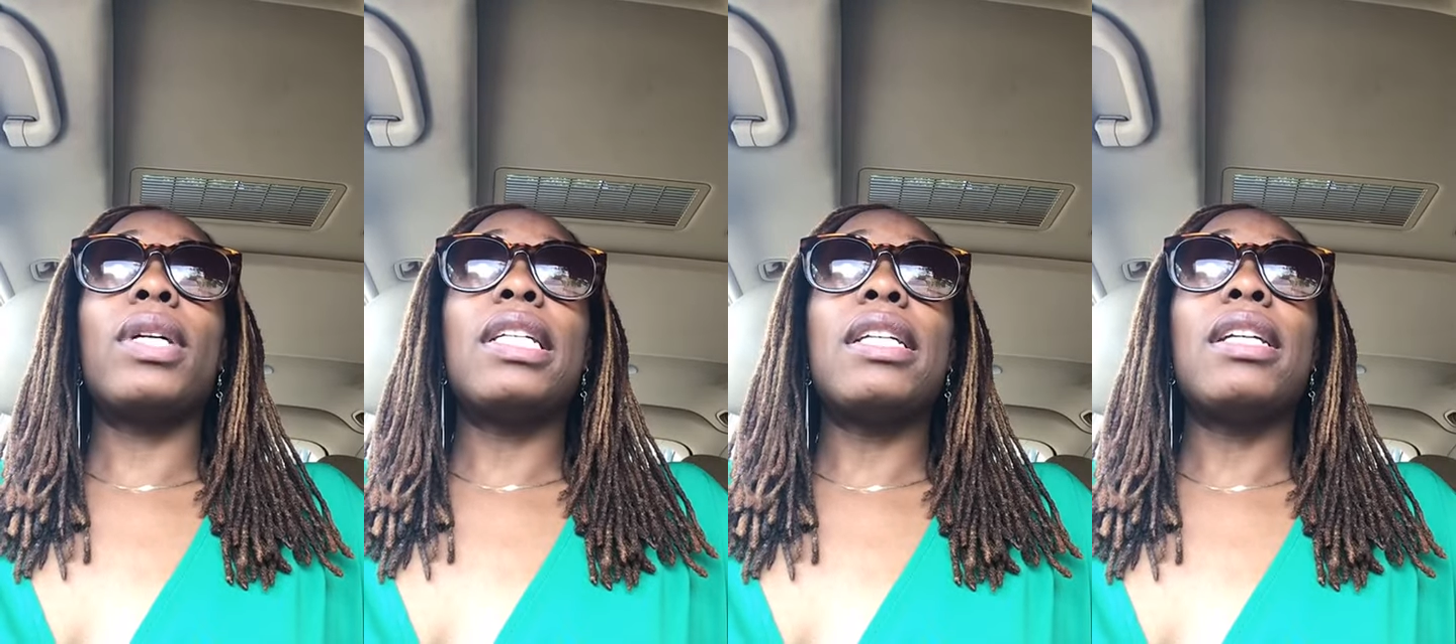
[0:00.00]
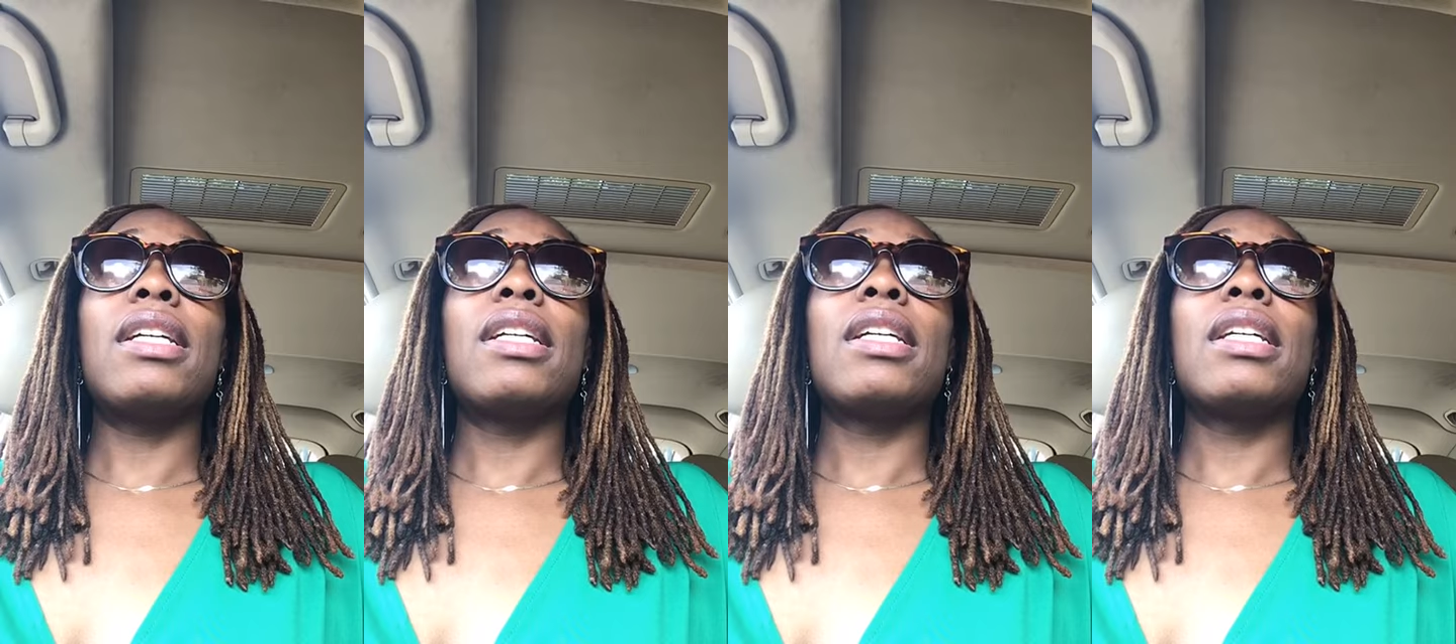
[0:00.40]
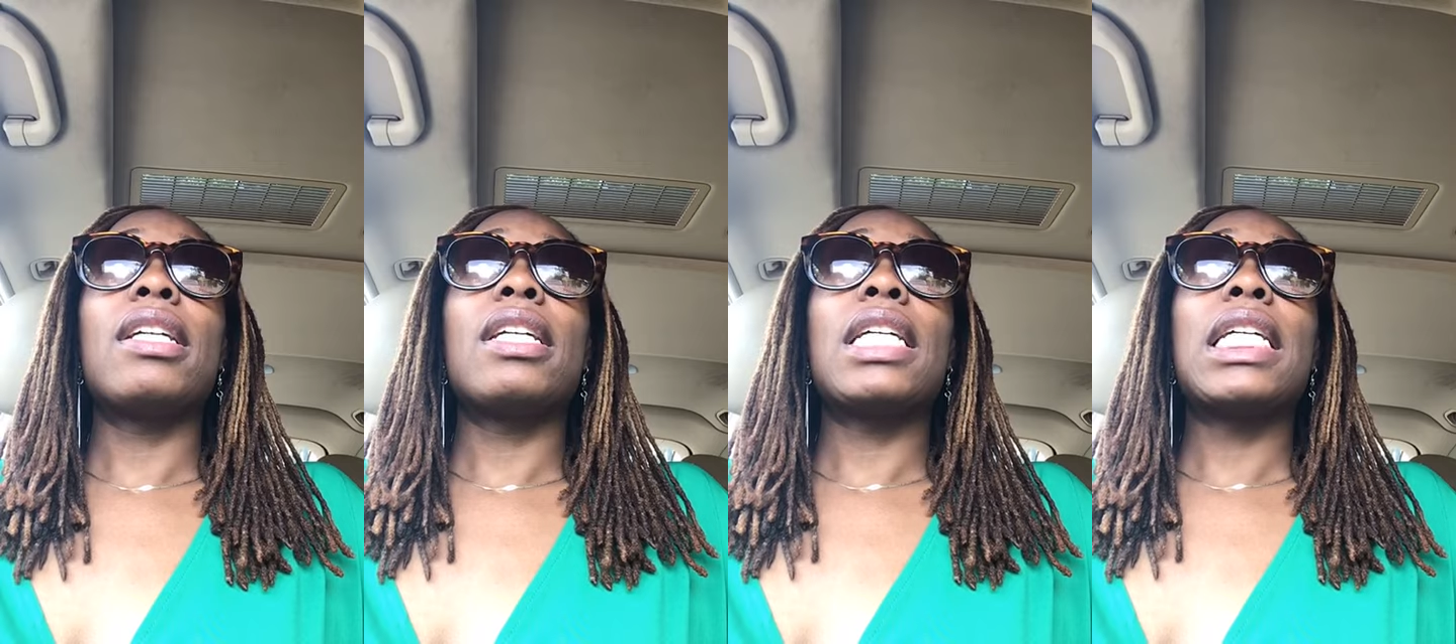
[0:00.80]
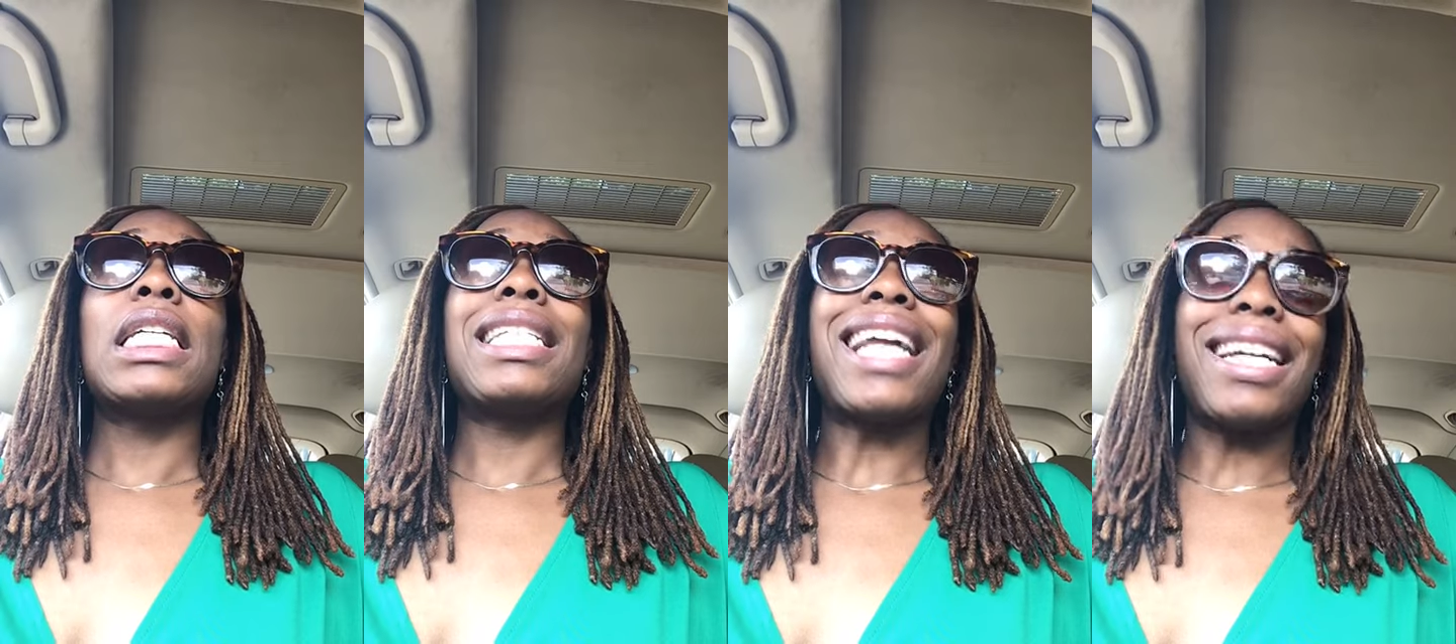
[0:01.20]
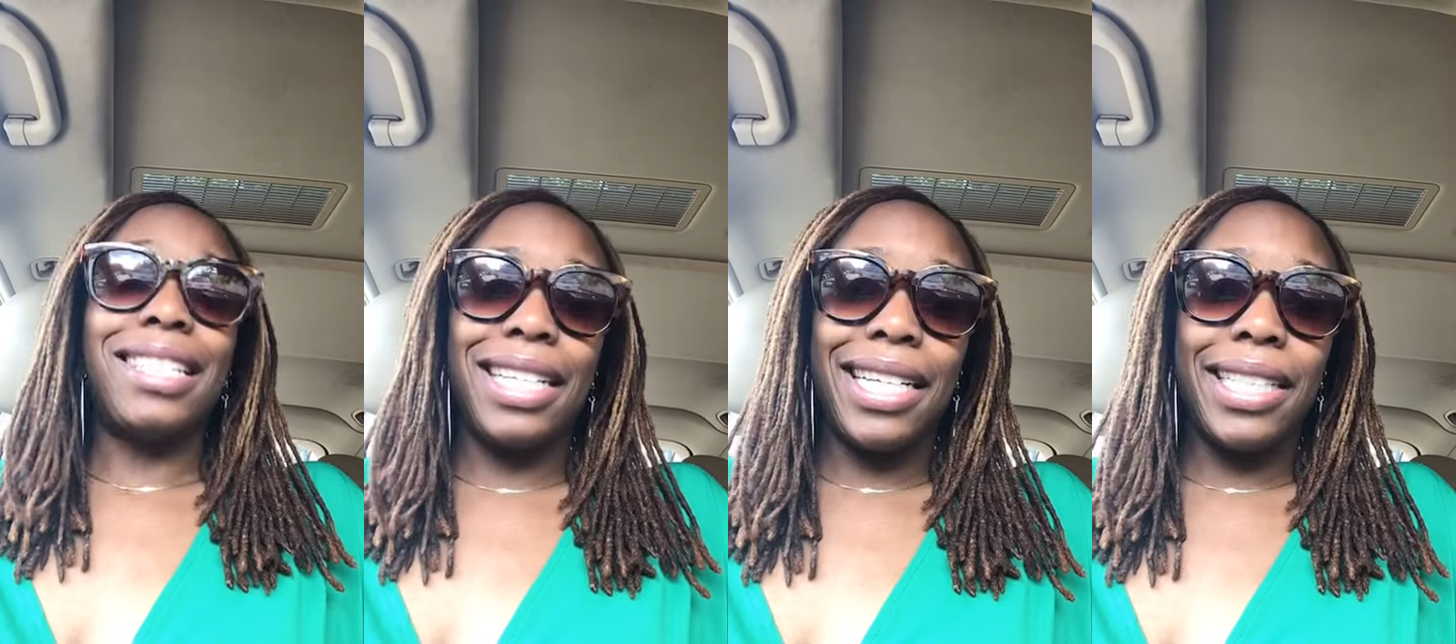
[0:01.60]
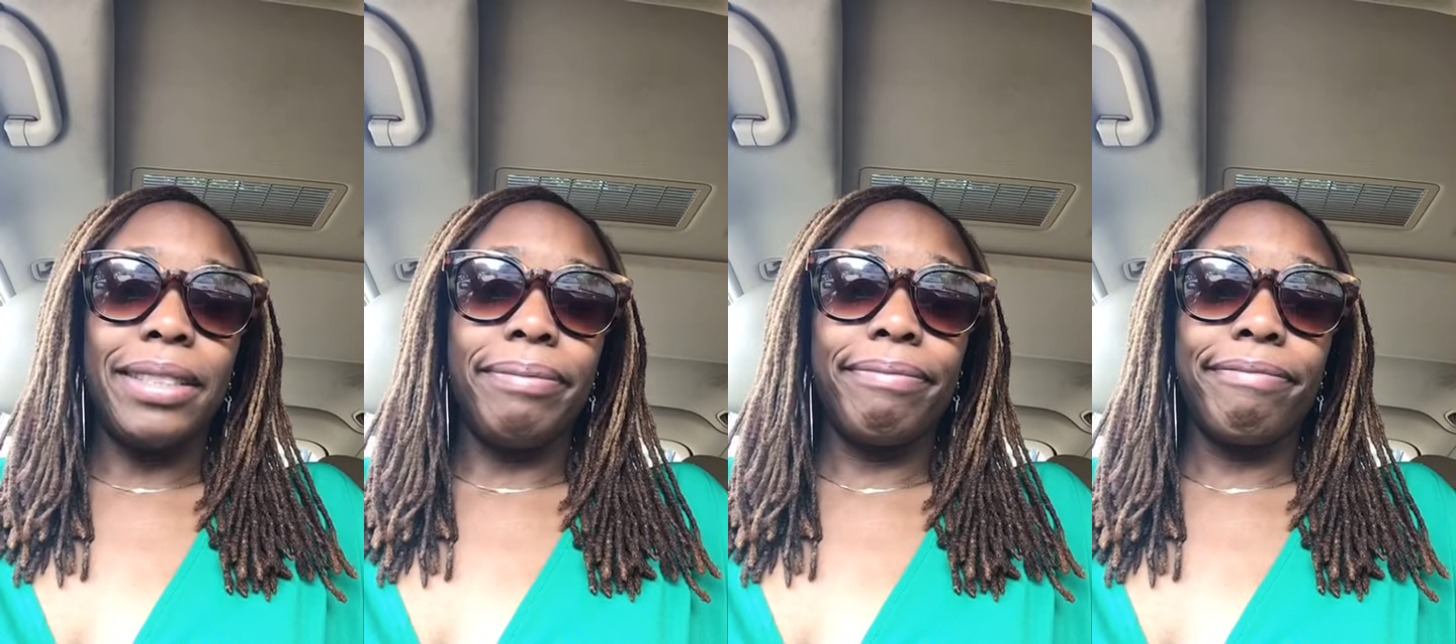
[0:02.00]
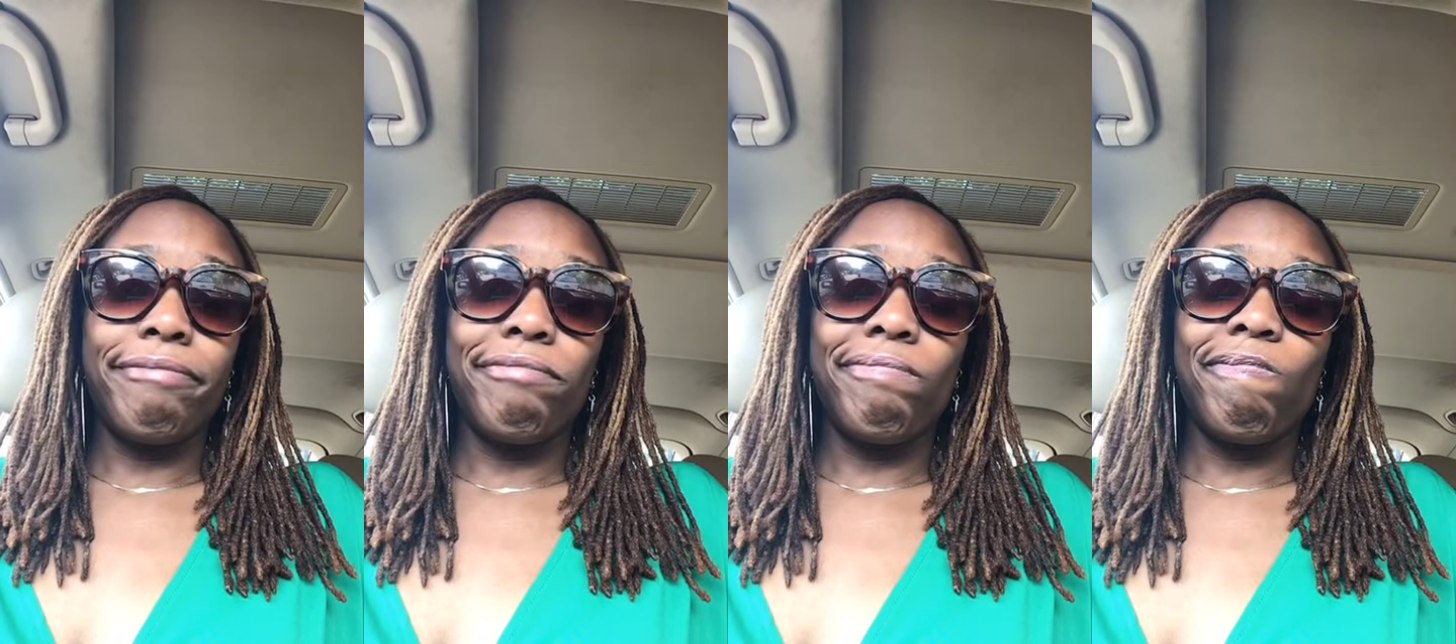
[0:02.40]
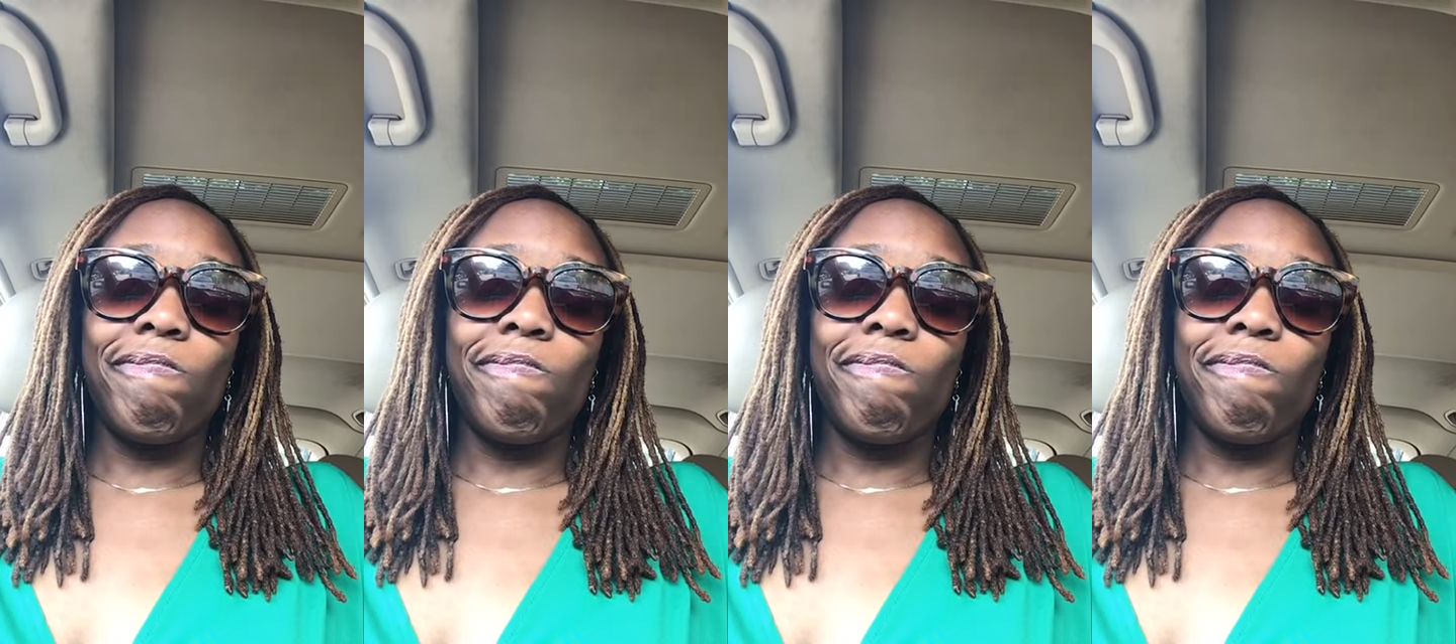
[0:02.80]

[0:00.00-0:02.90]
of 2019.